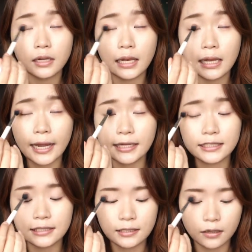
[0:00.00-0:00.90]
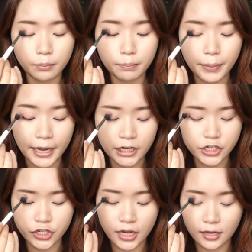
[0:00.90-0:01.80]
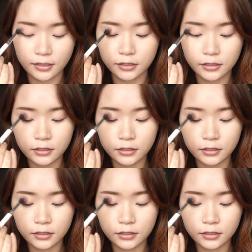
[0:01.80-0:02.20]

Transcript: light beige color.